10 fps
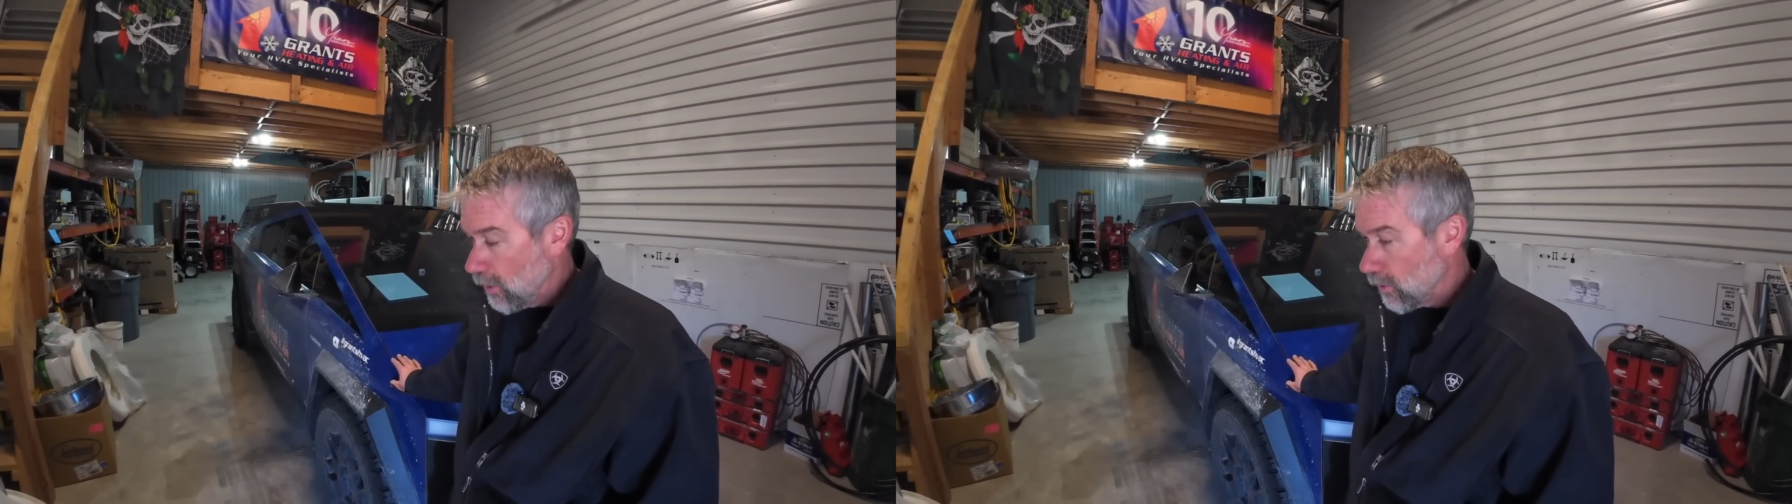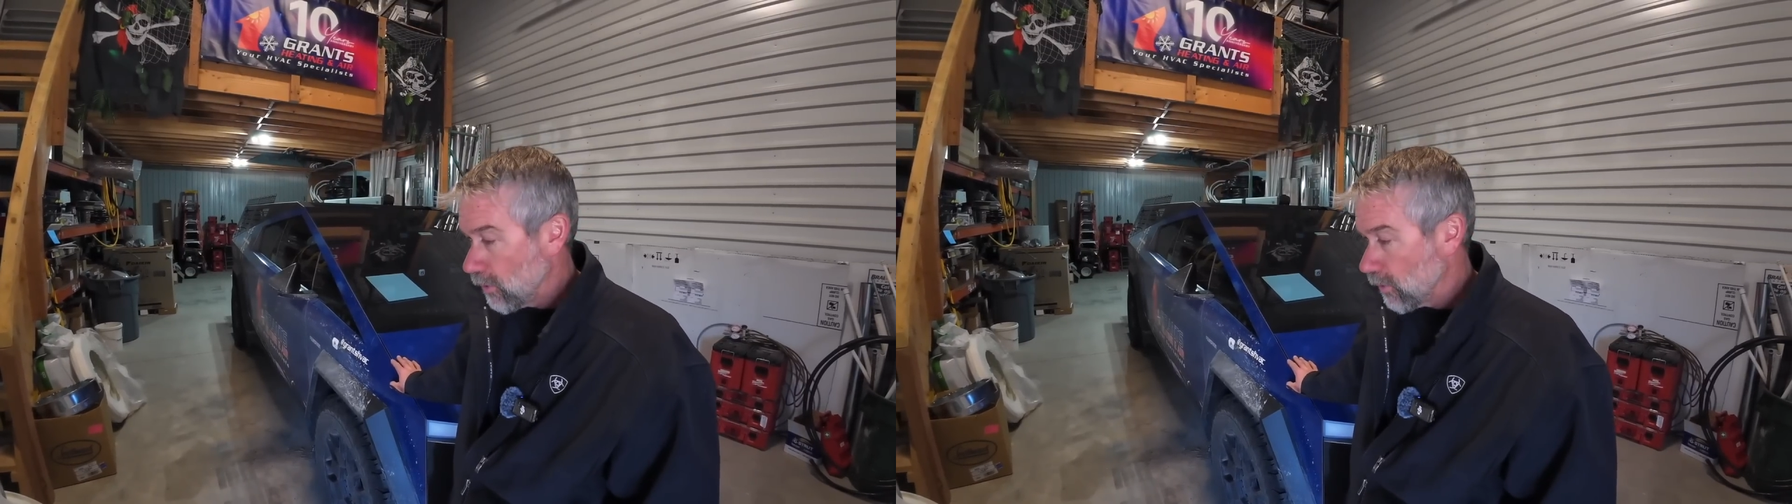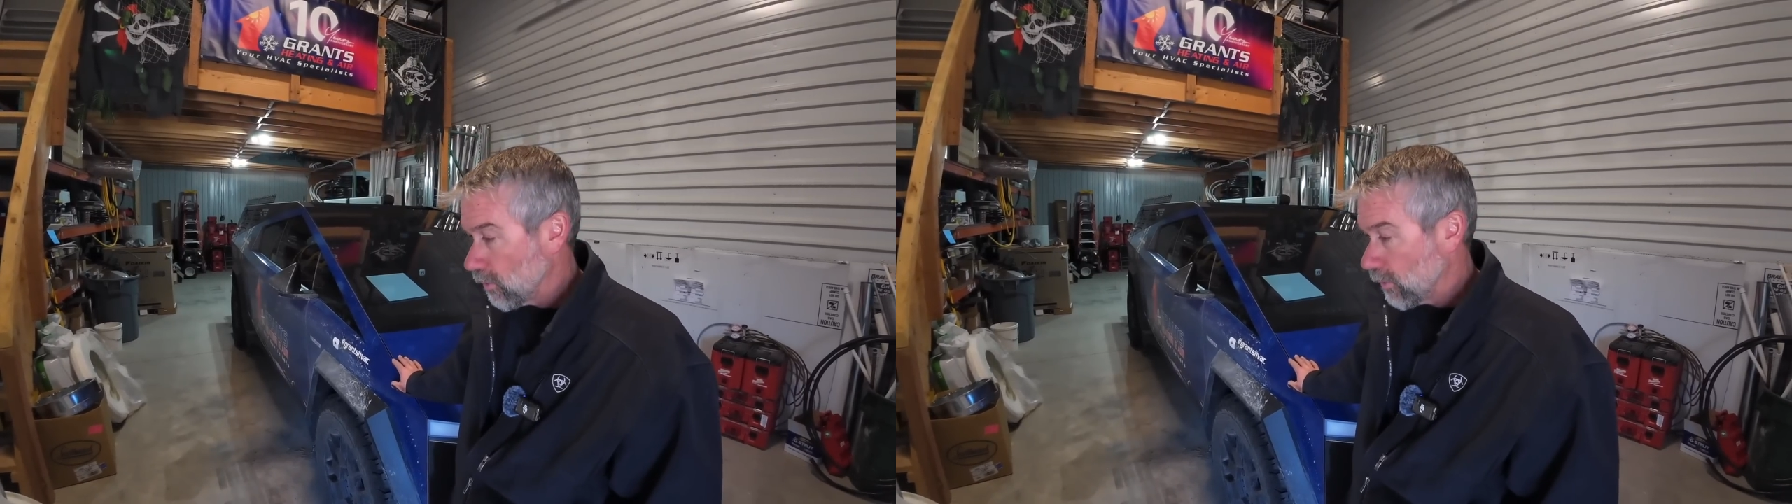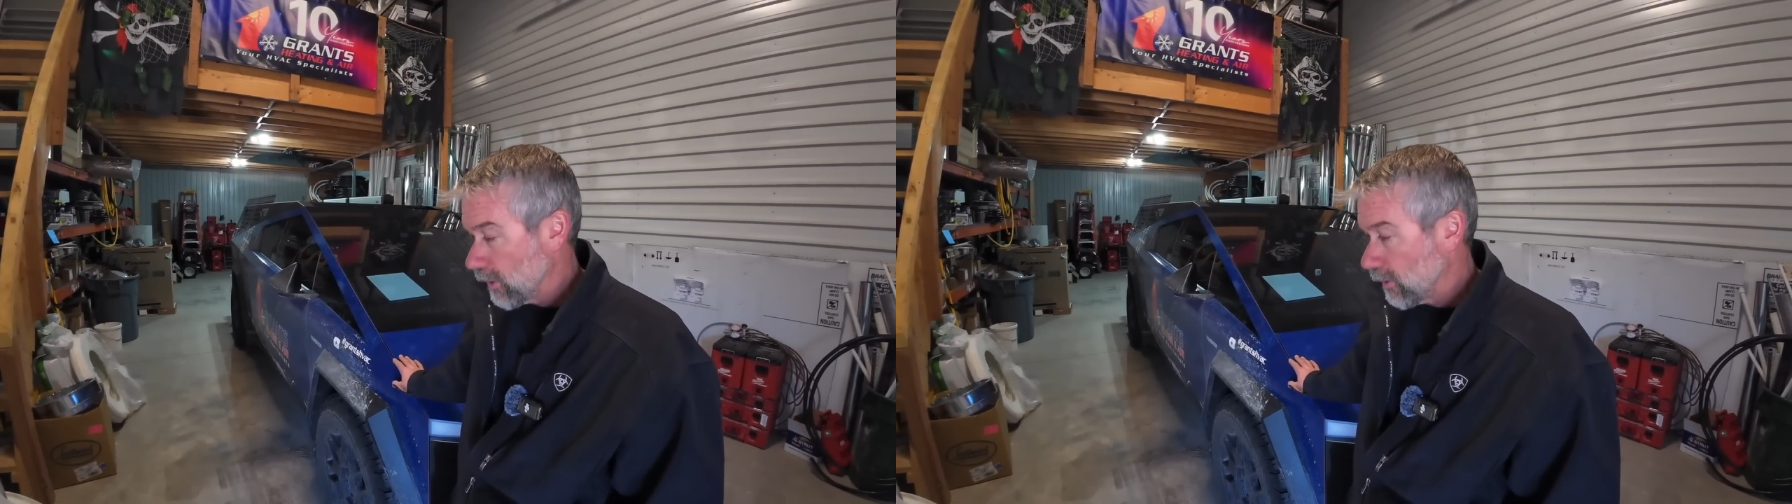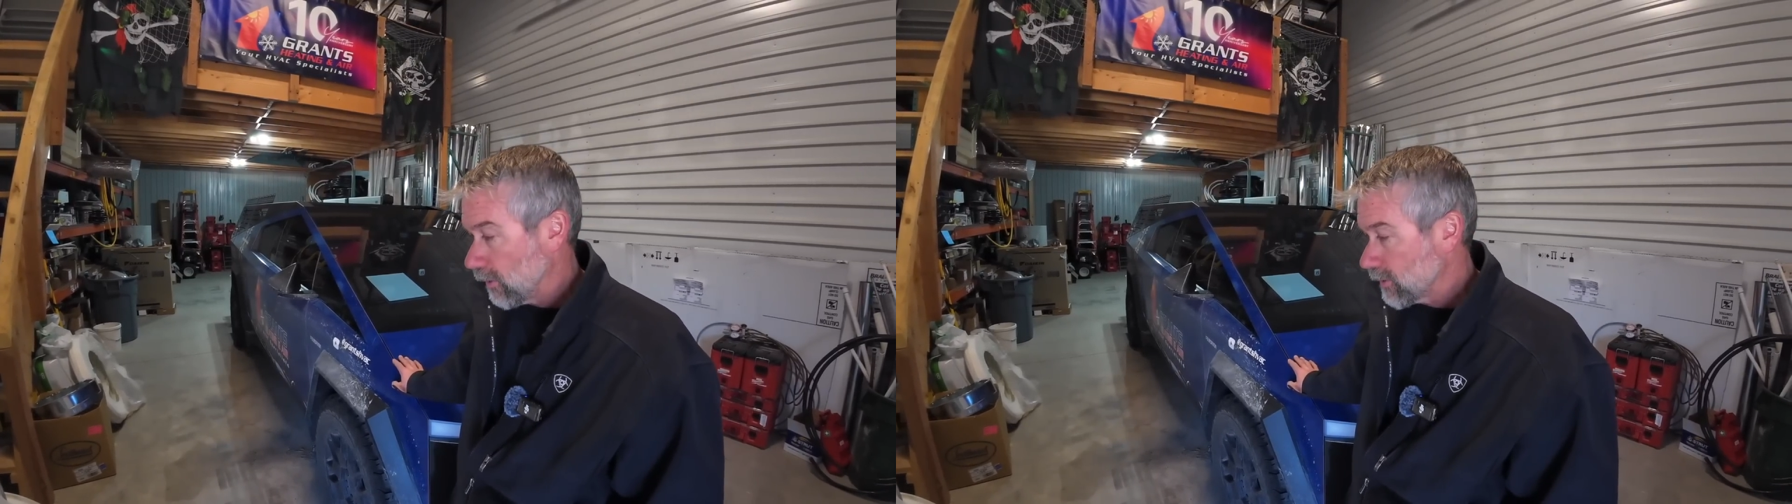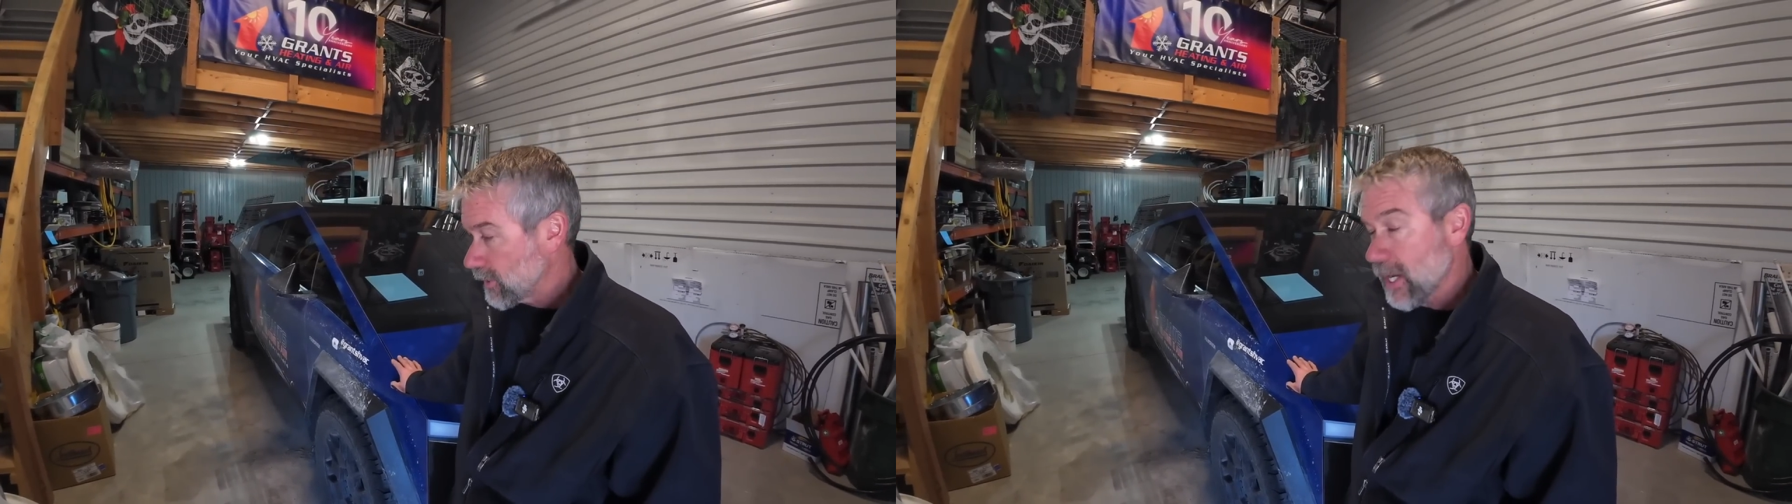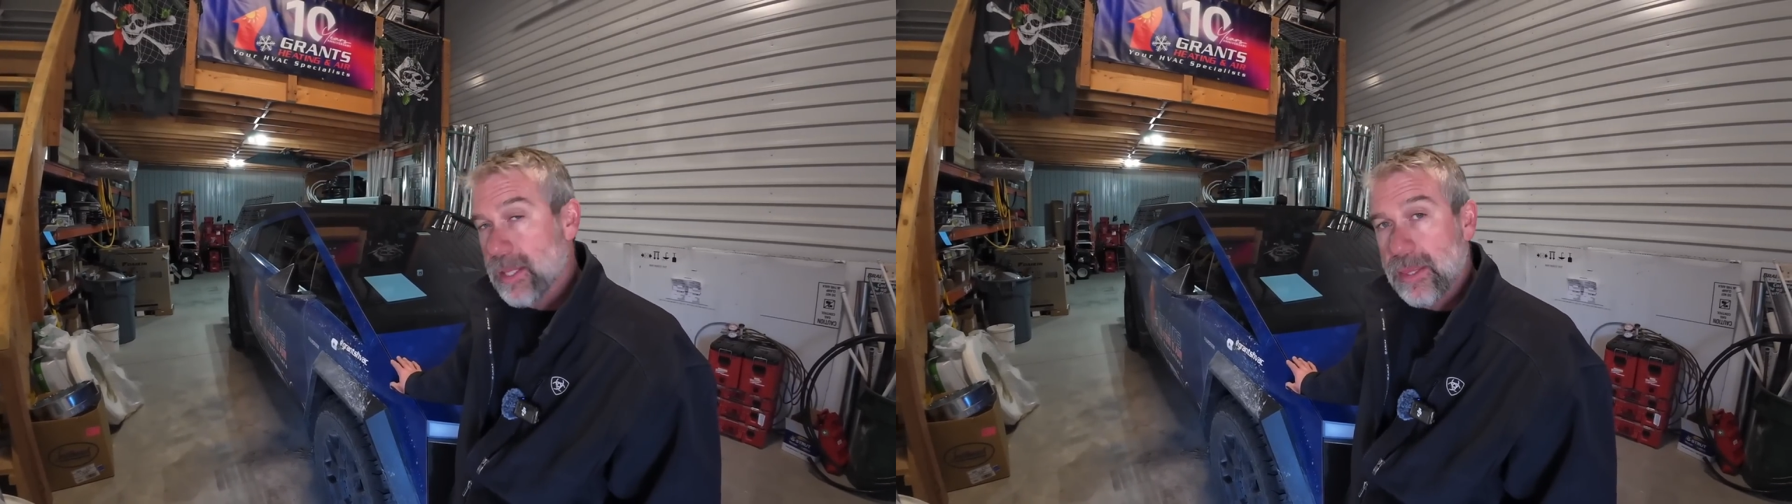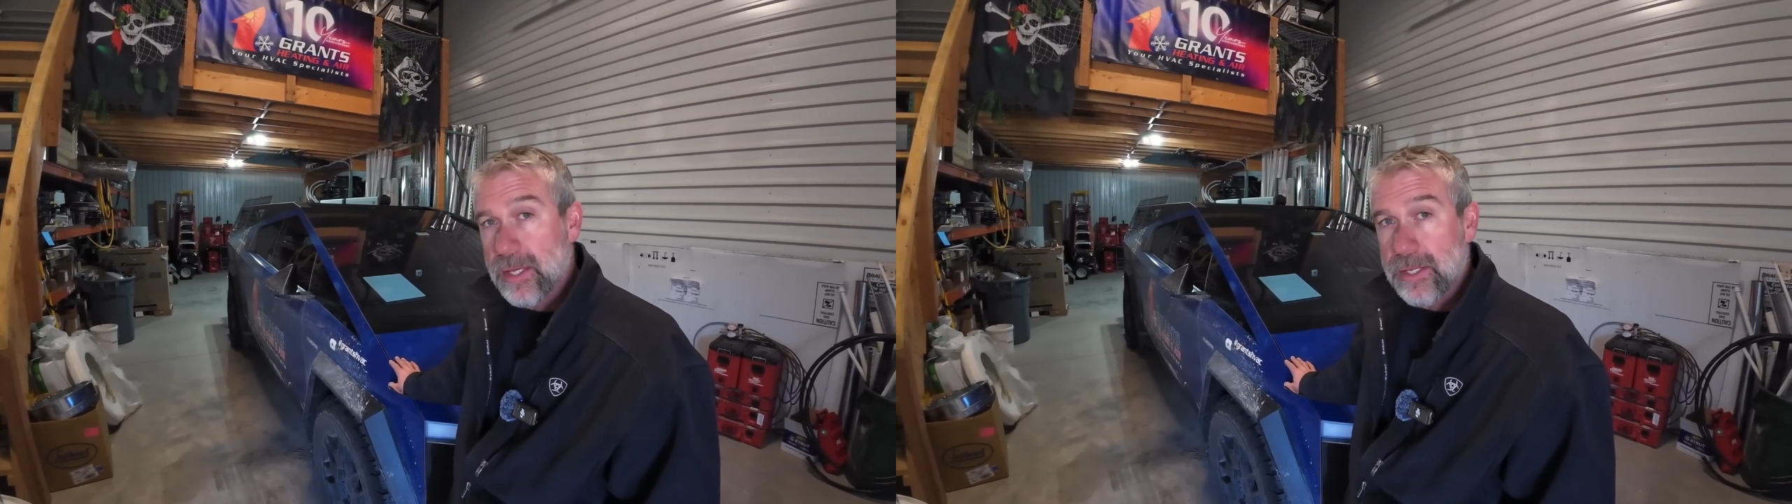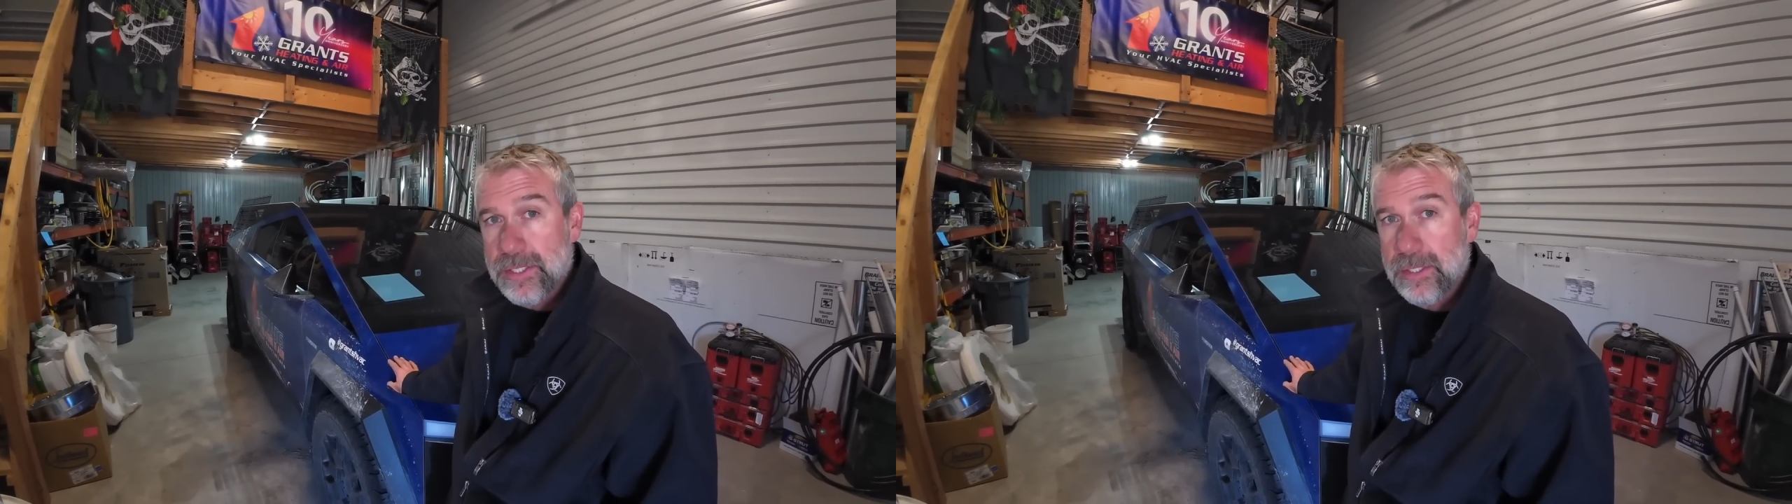who will take things